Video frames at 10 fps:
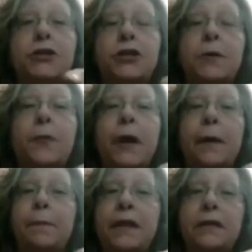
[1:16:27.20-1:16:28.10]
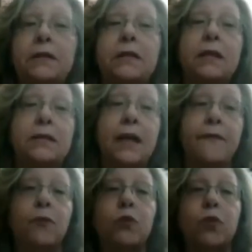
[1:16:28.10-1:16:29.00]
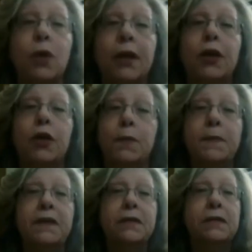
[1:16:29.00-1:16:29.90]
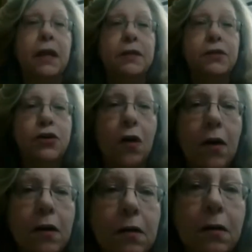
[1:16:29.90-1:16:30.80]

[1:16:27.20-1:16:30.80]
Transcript: Shipwreck Beads does have a really good bead size chart.